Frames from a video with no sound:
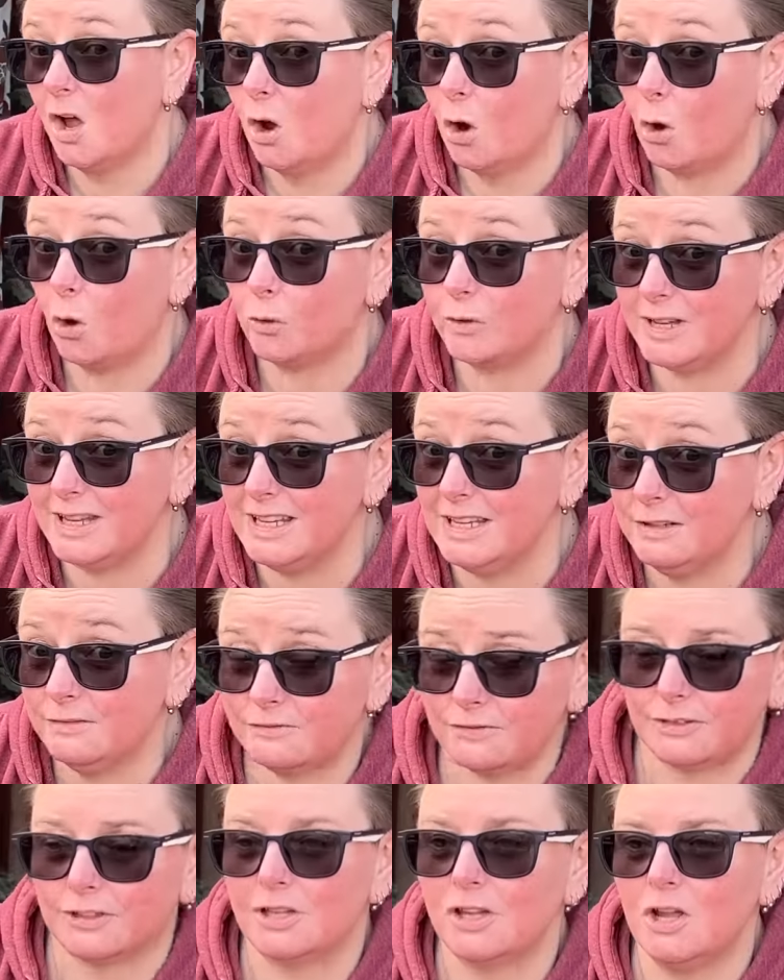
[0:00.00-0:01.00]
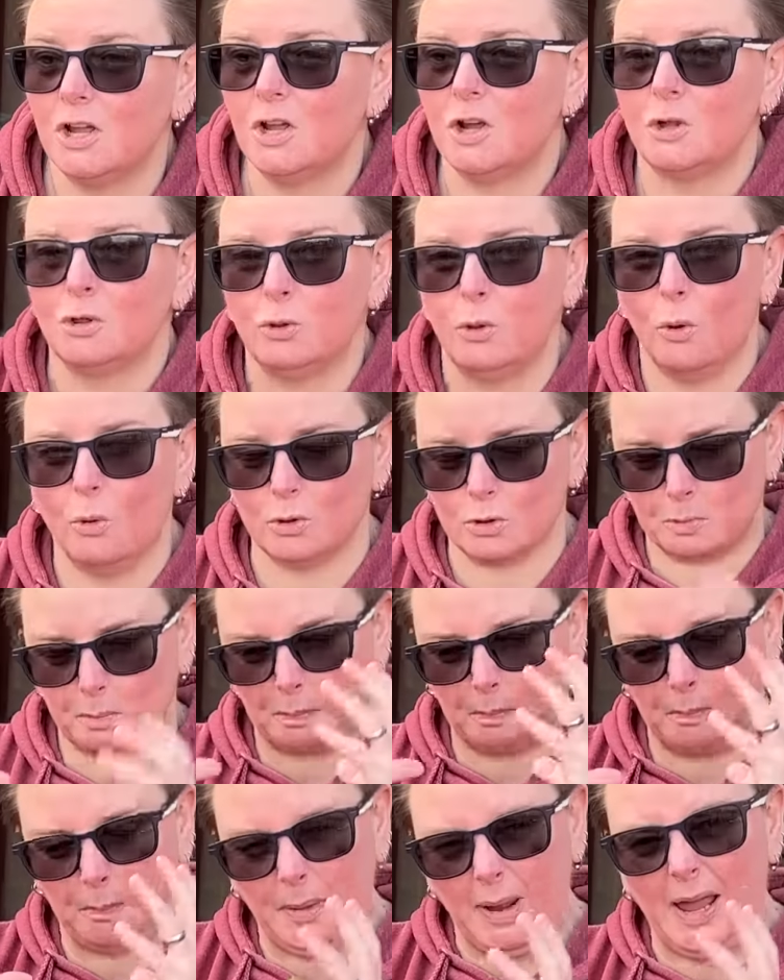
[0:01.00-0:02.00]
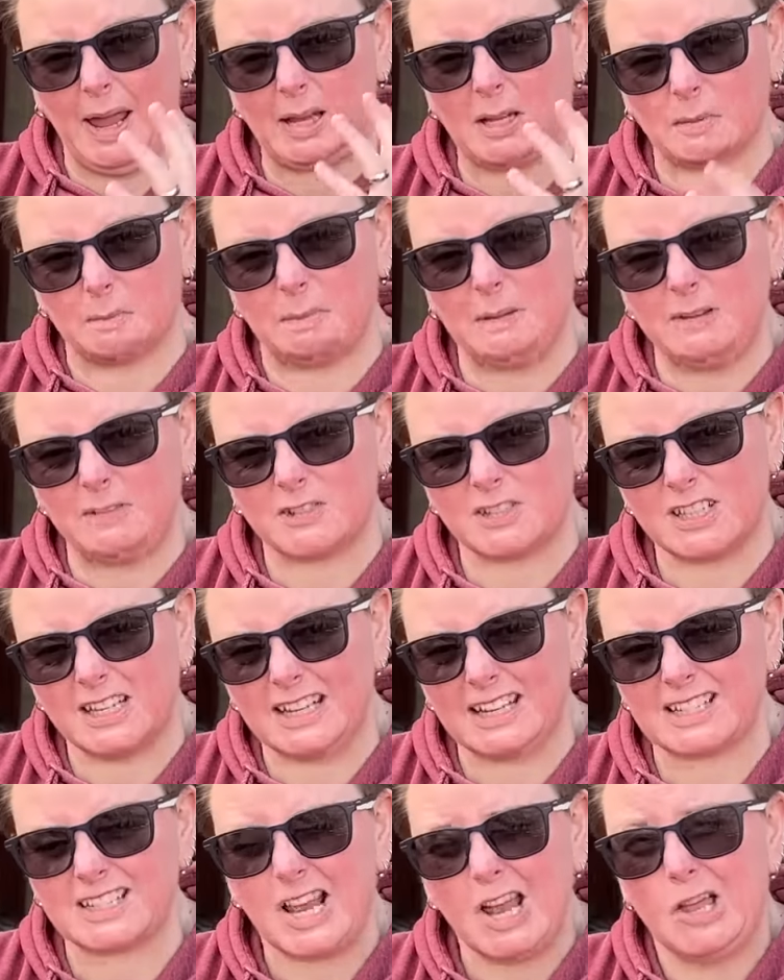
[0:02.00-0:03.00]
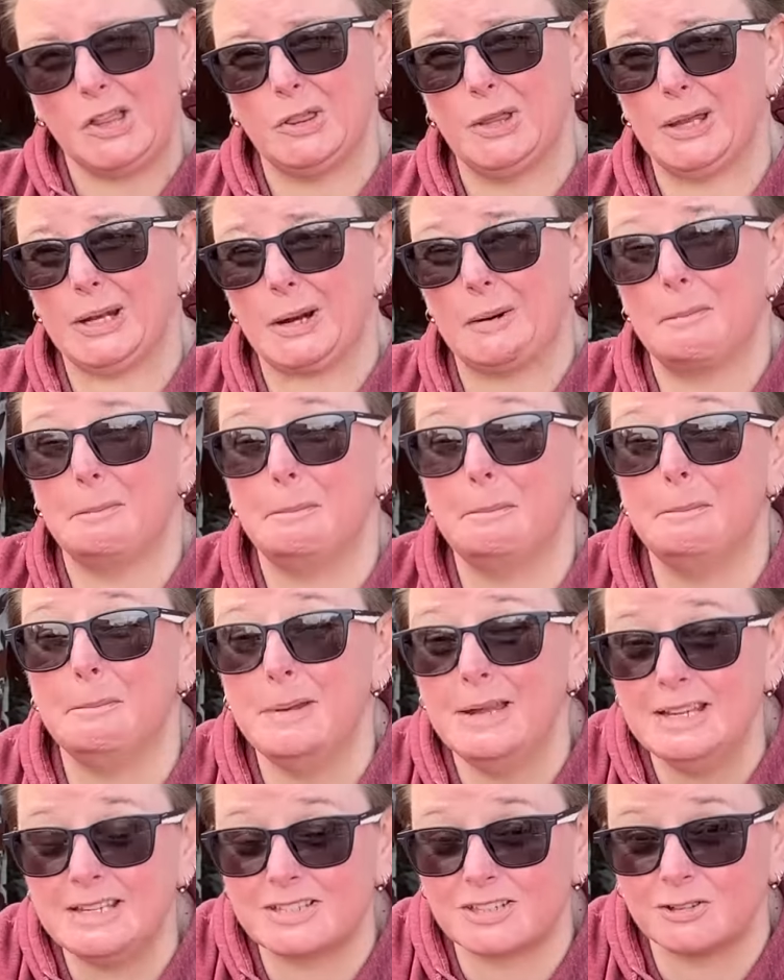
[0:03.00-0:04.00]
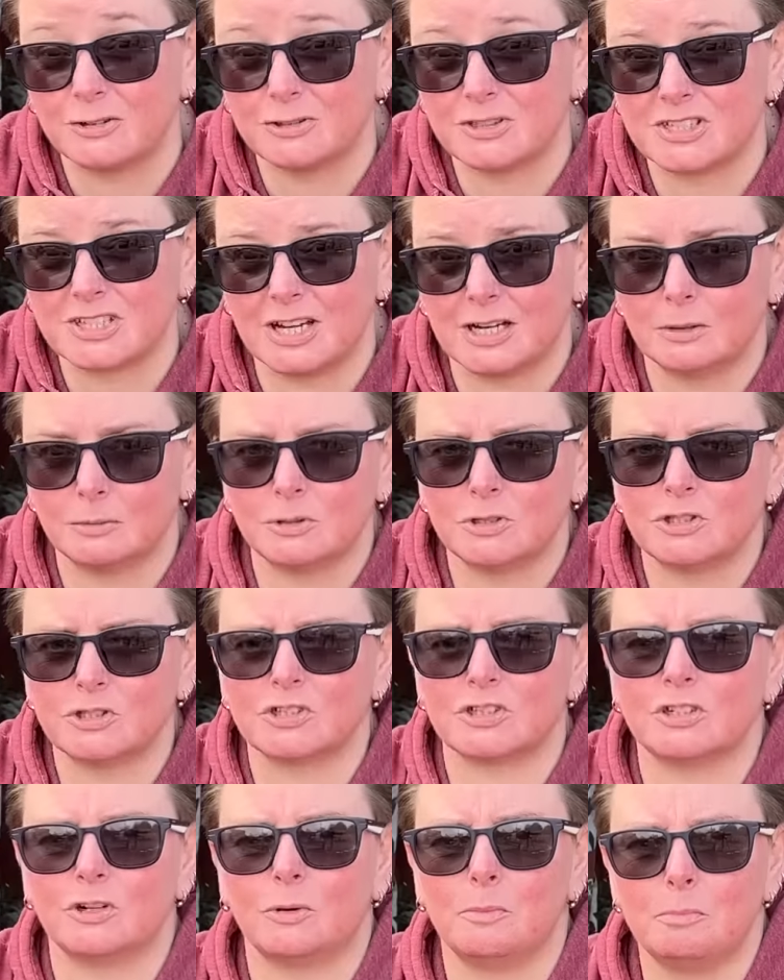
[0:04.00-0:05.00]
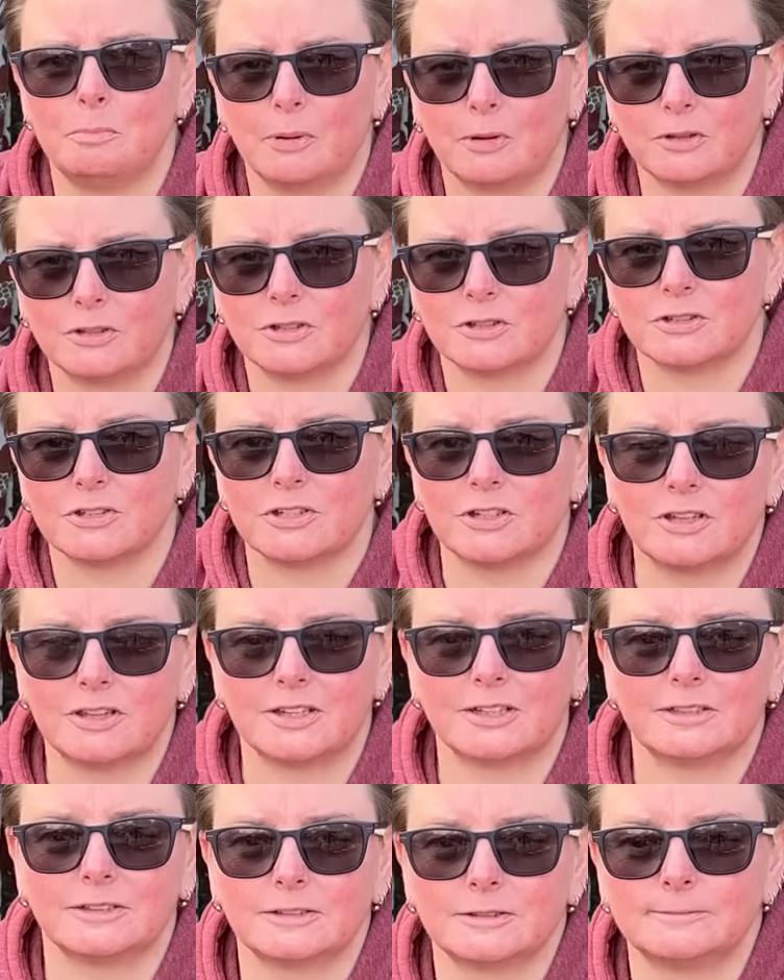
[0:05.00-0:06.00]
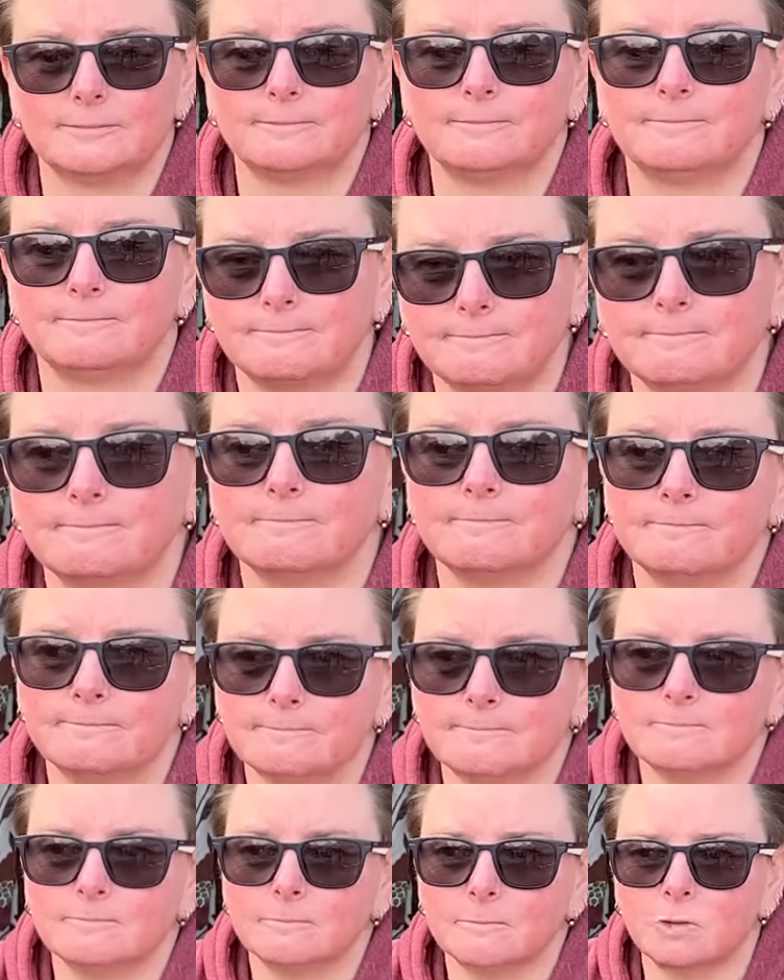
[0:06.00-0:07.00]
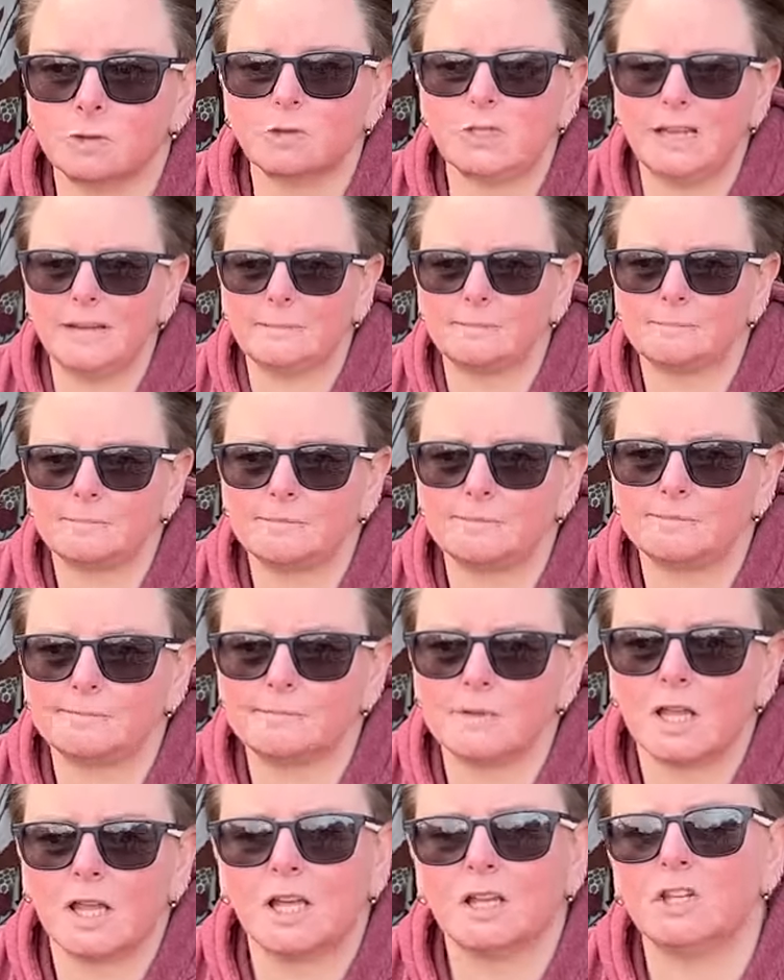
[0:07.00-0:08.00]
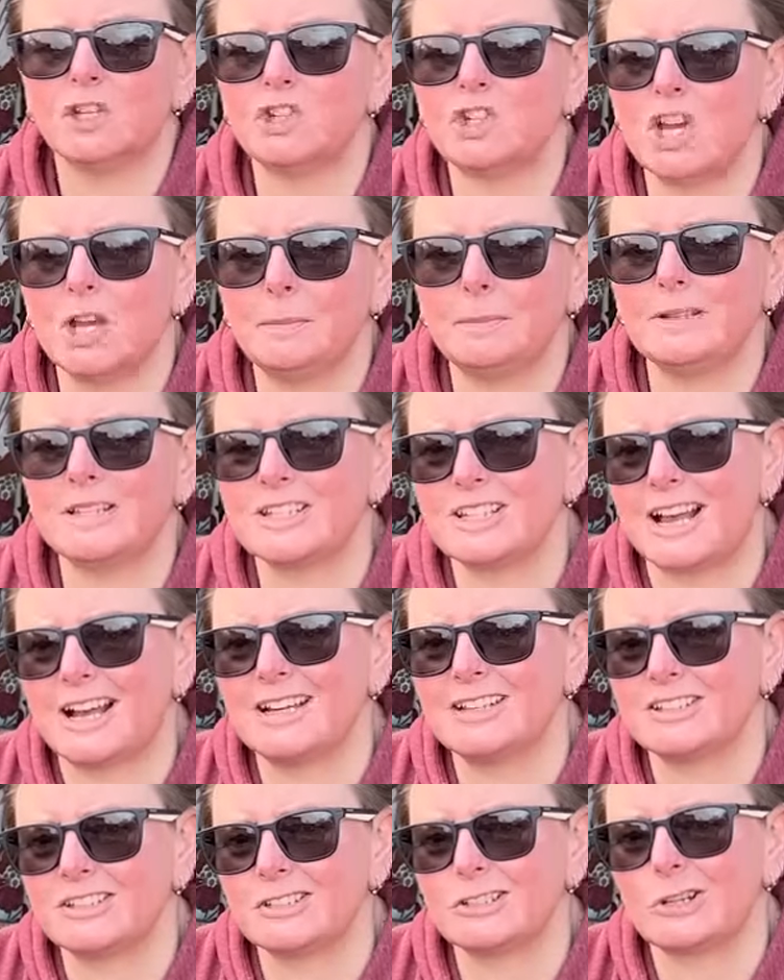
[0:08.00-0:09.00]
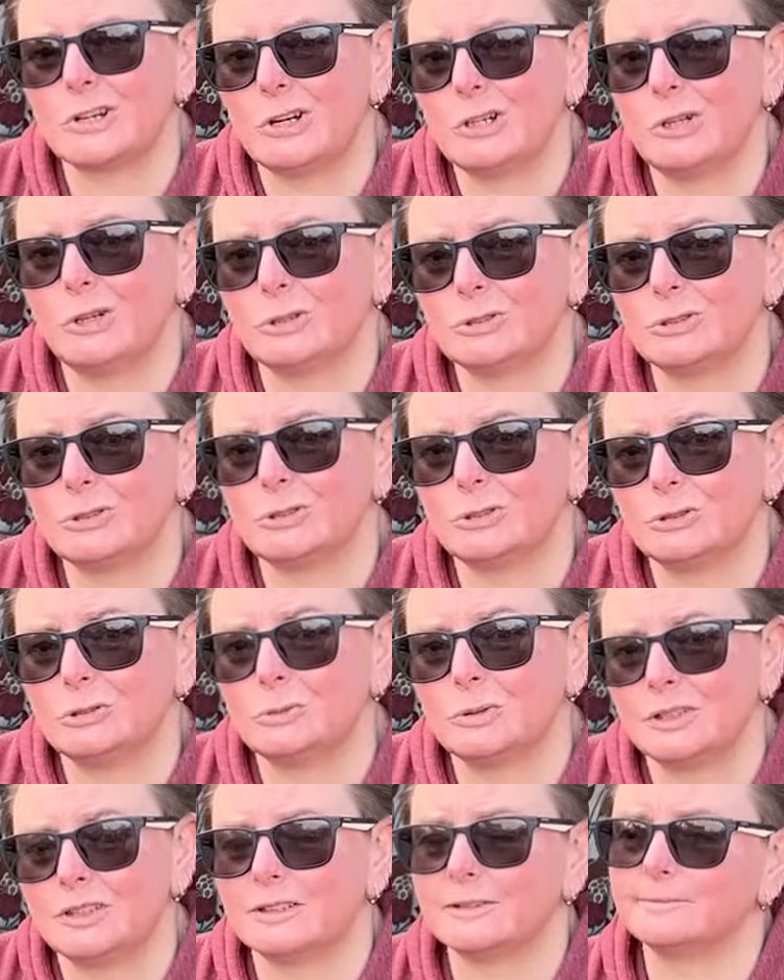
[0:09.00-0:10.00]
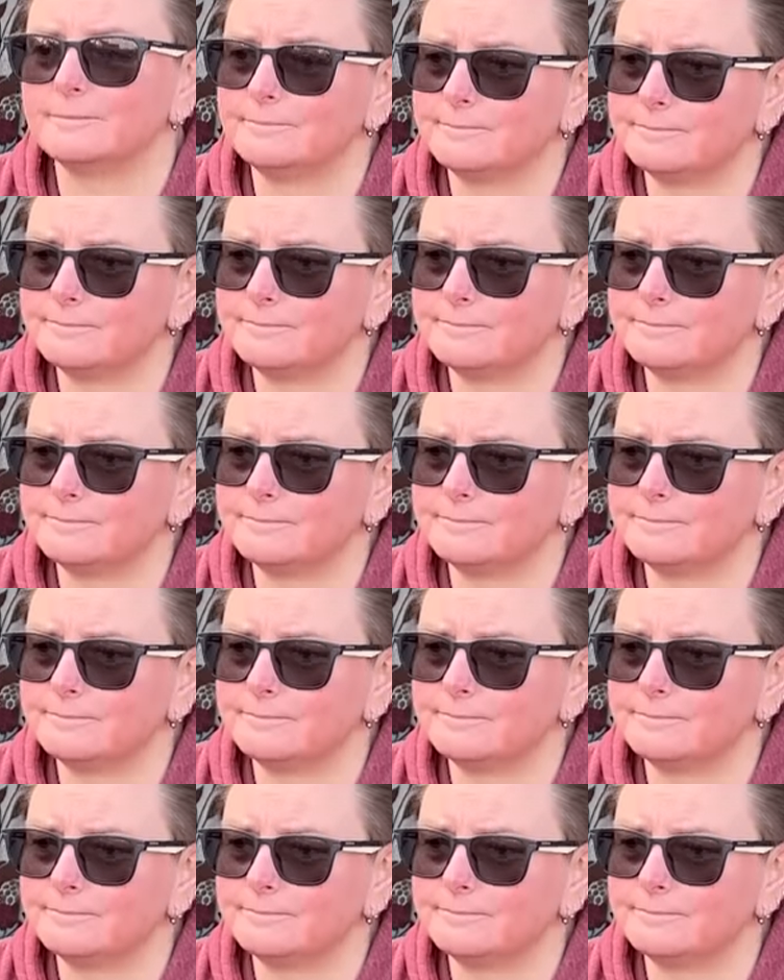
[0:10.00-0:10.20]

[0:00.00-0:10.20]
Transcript: Or even those big beef steaks, they're amazing on sandwiches and on burgers and things. So yeah, the shape and size has got a lot to do with it.